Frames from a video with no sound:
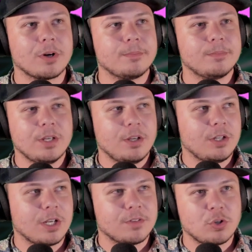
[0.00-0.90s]
you
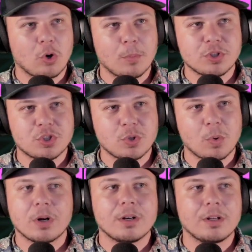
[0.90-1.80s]
have the normal
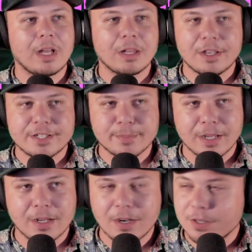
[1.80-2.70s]
store. I lost my
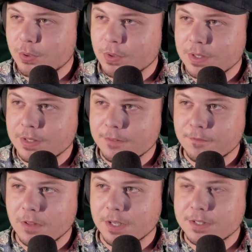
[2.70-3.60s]
100
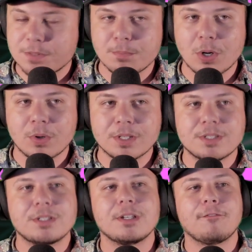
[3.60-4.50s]
flux
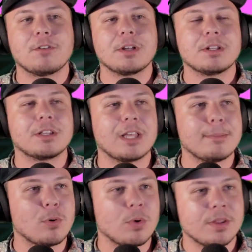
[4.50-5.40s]
bonus. I forgot to
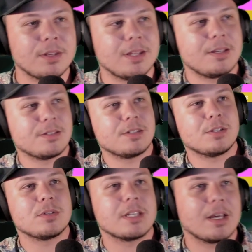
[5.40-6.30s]
claim it one of the days. It's
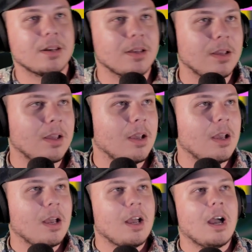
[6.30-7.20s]
so sad.
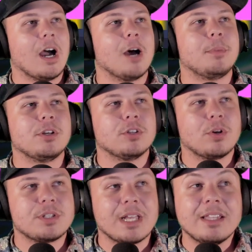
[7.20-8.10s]
But you'll
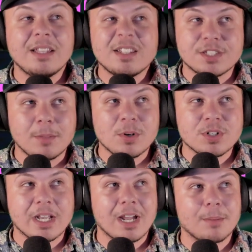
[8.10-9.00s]
notice Endless Summer
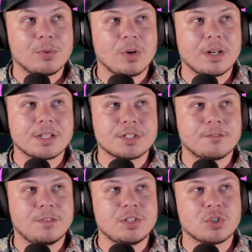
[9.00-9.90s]
tab right next to the
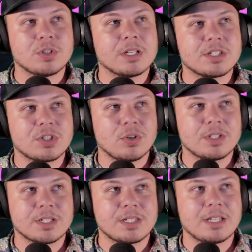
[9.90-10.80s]
featured. There's
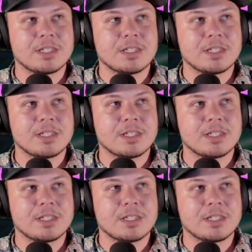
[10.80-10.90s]
36 days